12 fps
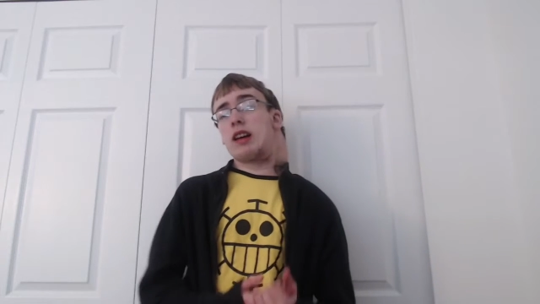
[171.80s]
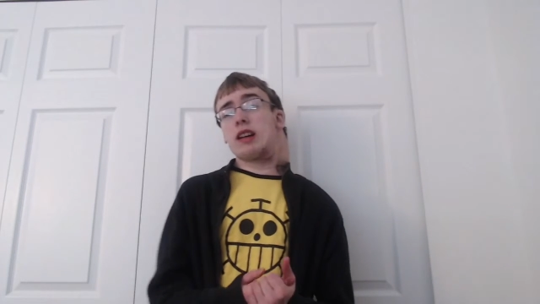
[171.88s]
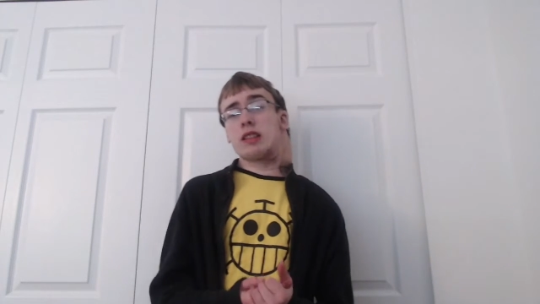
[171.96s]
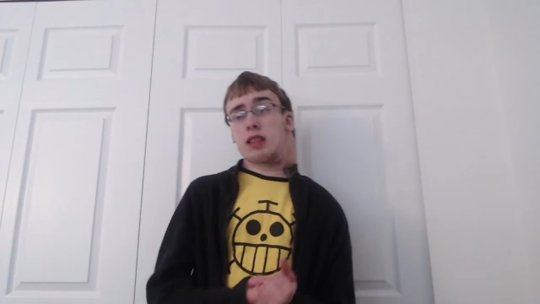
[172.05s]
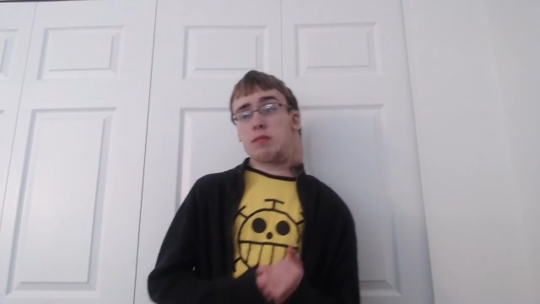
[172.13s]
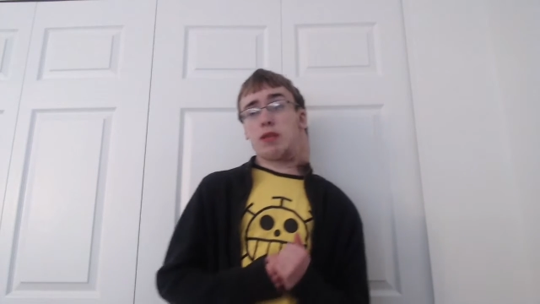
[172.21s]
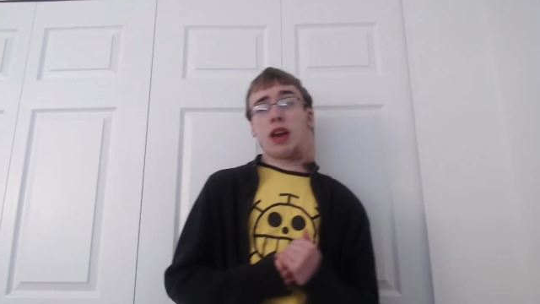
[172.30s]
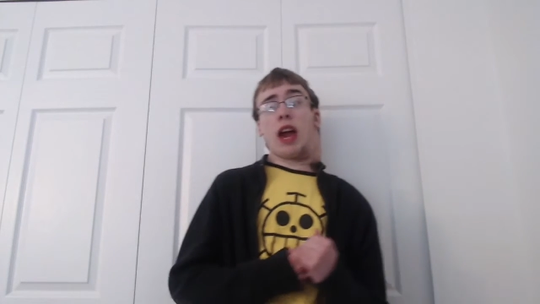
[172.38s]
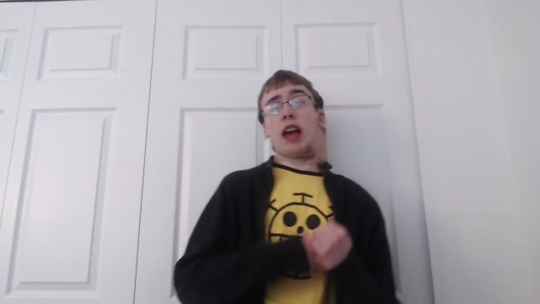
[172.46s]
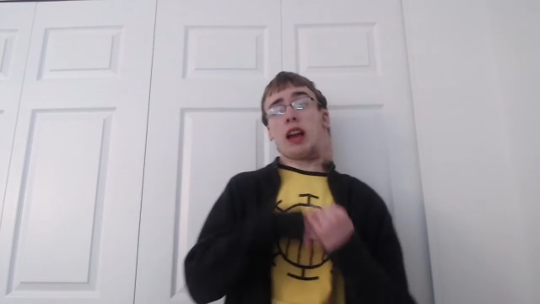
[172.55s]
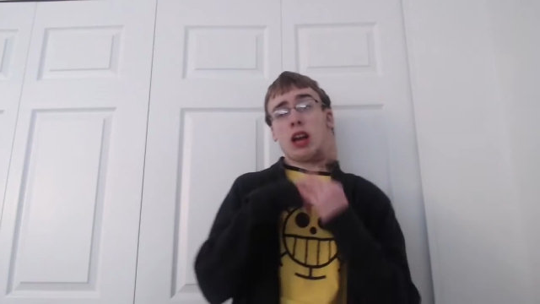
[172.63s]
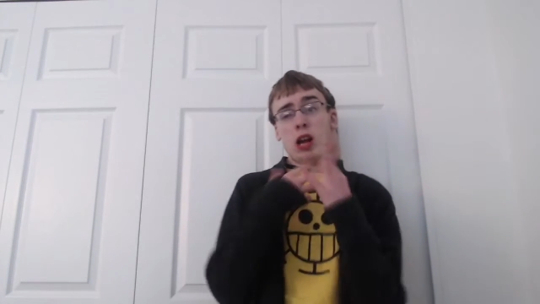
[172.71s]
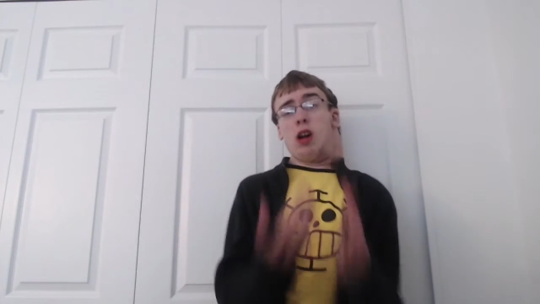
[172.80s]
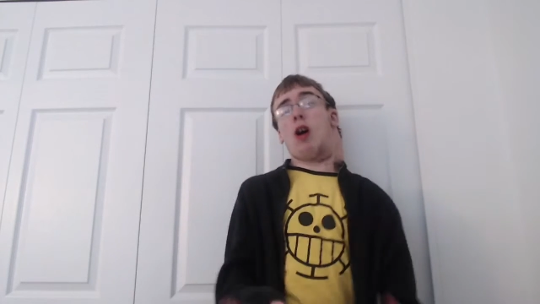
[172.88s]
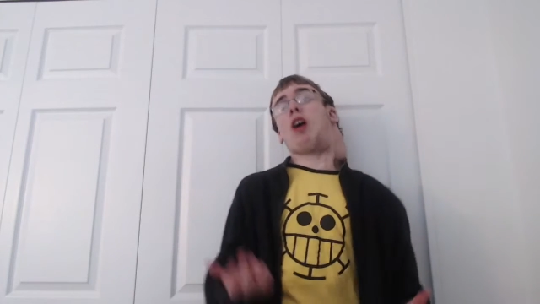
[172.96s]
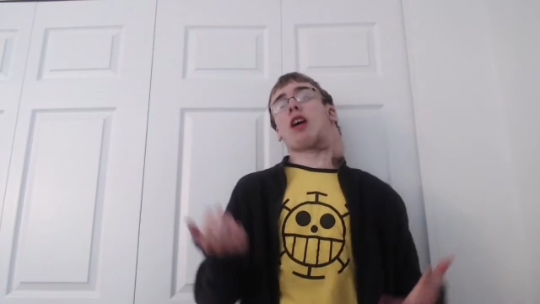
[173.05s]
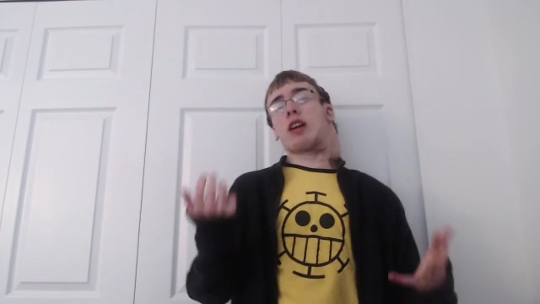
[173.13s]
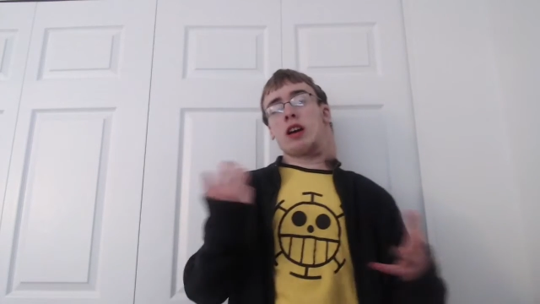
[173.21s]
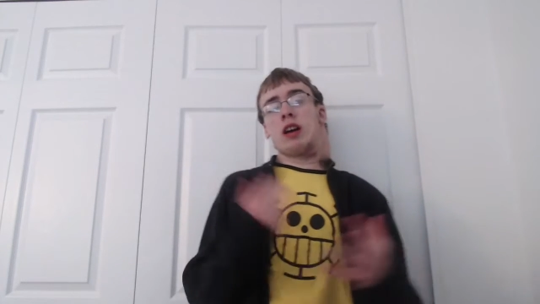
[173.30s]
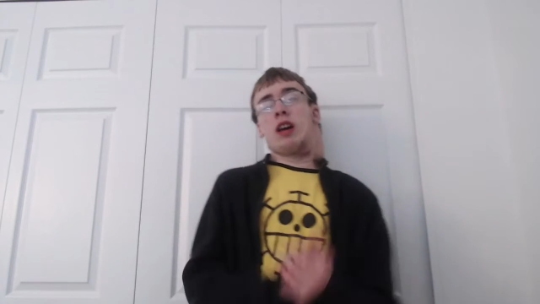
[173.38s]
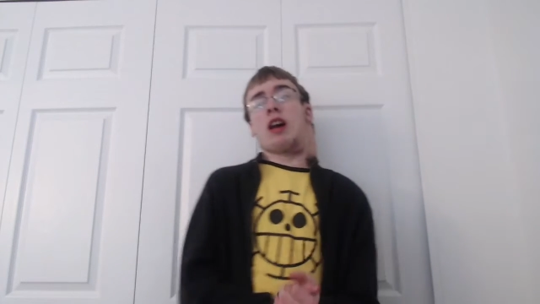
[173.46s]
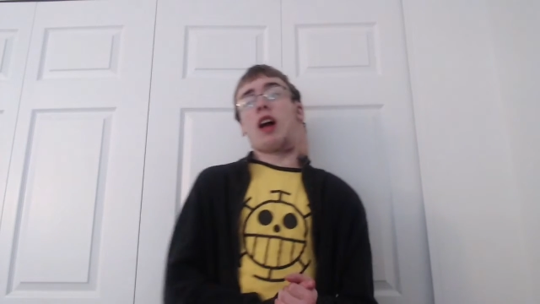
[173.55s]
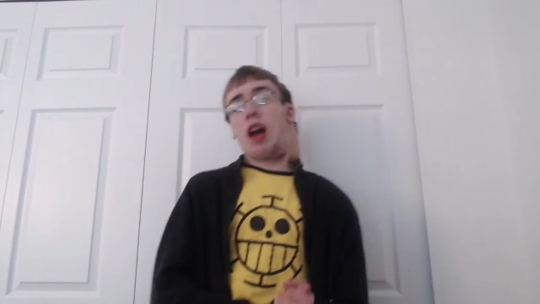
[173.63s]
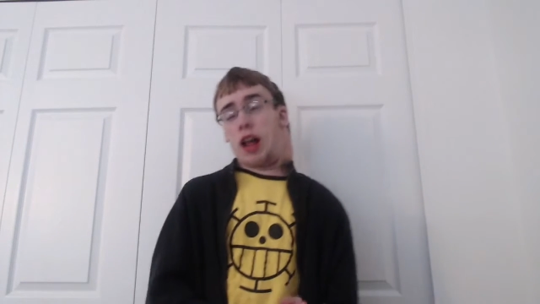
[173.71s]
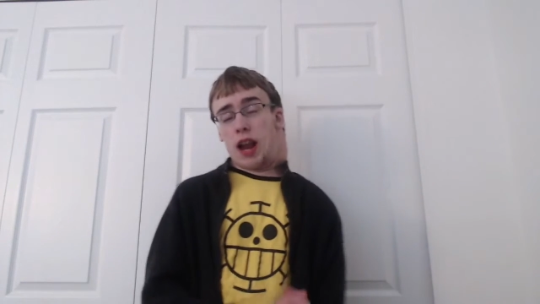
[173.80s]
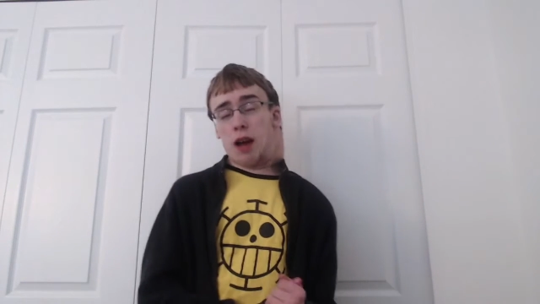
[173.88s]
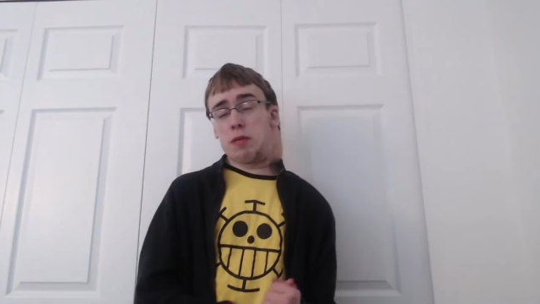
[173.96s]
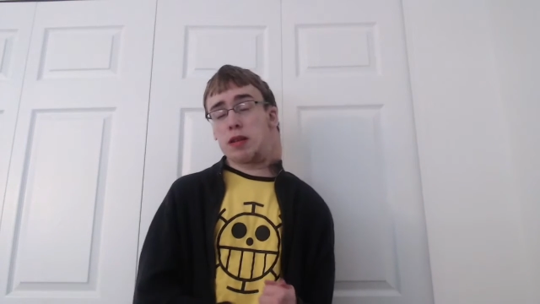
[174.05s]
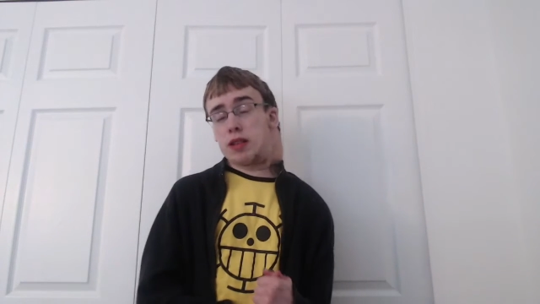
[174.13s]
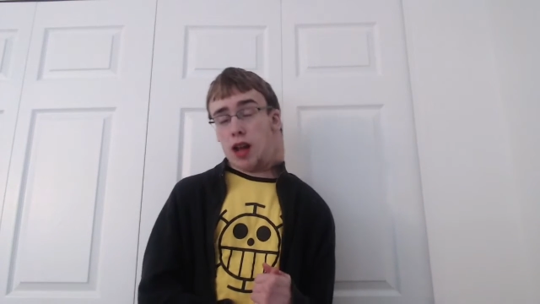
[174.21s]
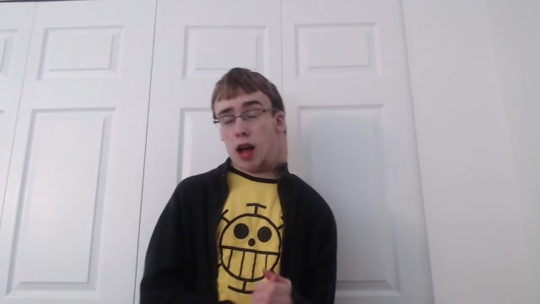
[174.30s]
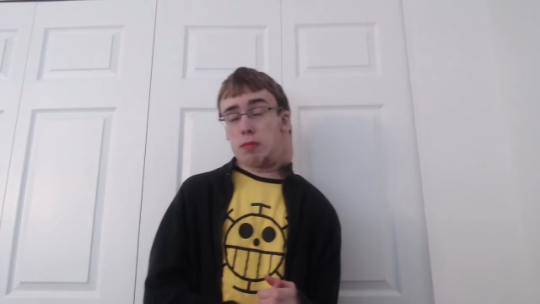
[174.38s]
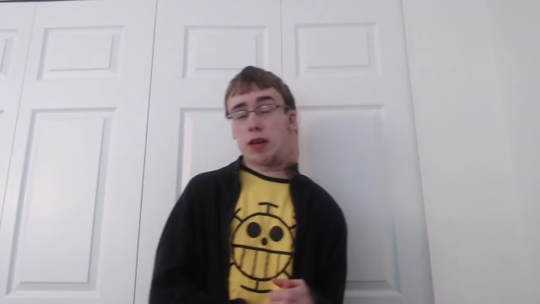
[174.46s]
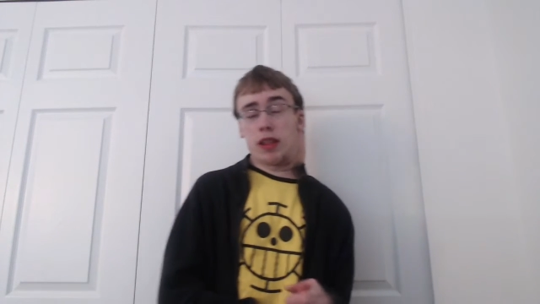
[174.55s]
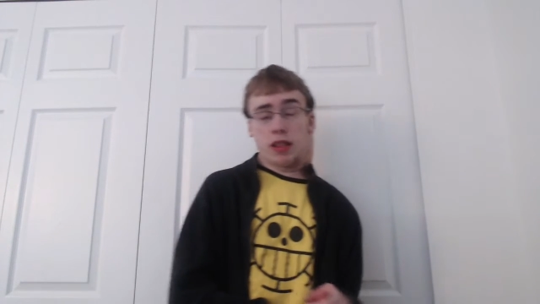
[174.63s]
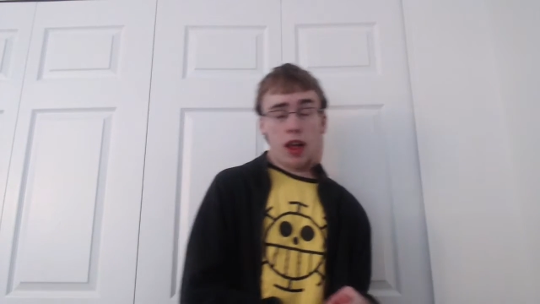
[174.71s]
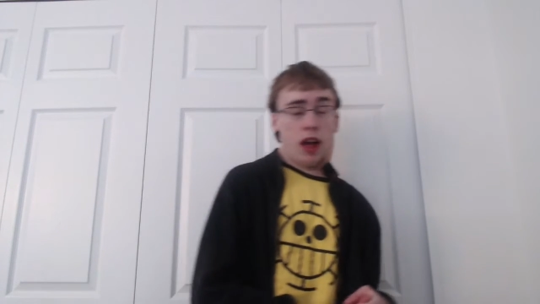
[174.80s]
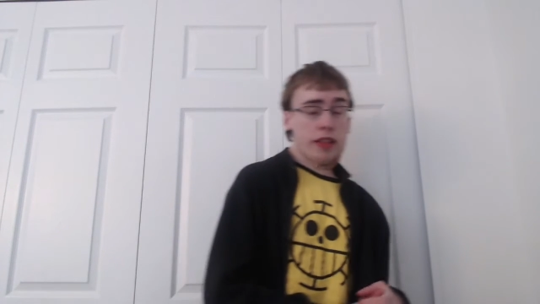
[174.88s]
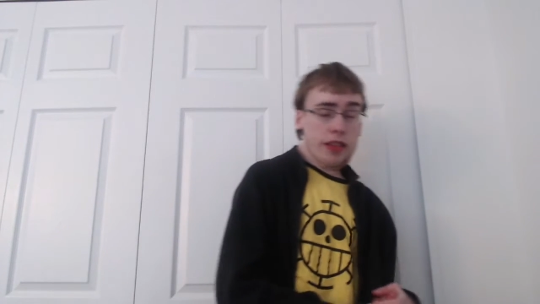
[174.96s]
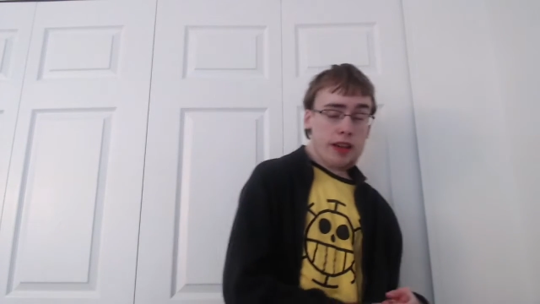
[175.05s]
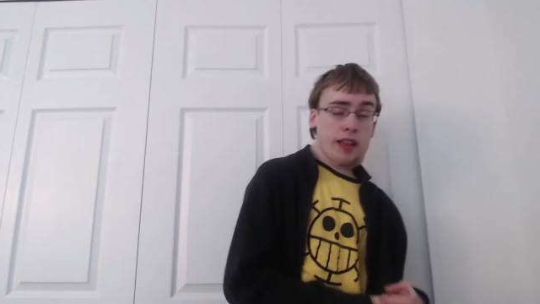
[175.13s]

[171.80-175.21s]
To be his cock. And that was Nami's logic.